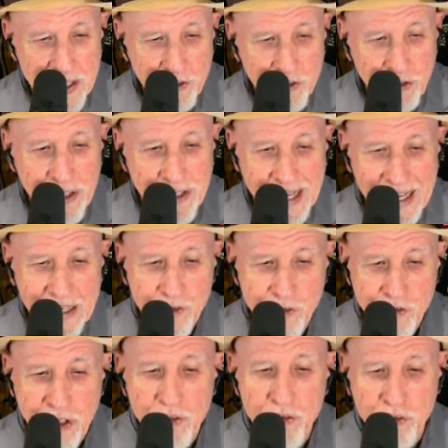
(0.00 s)
She had had
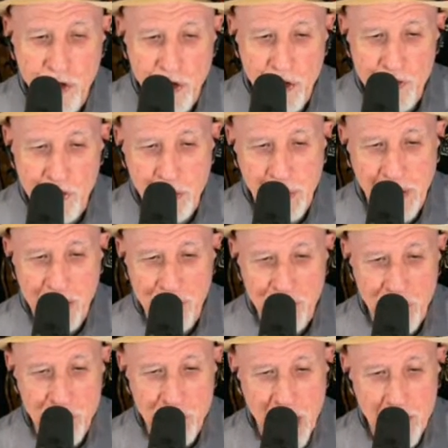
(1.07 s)
6 songs that placed
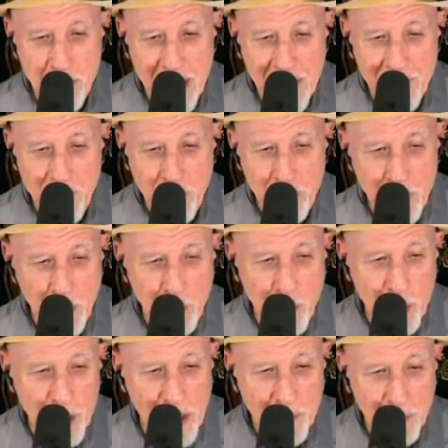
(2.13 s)
in the top half of the
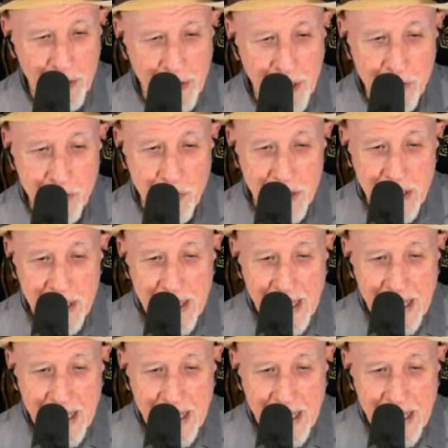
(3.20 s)
Billboard Hot 100,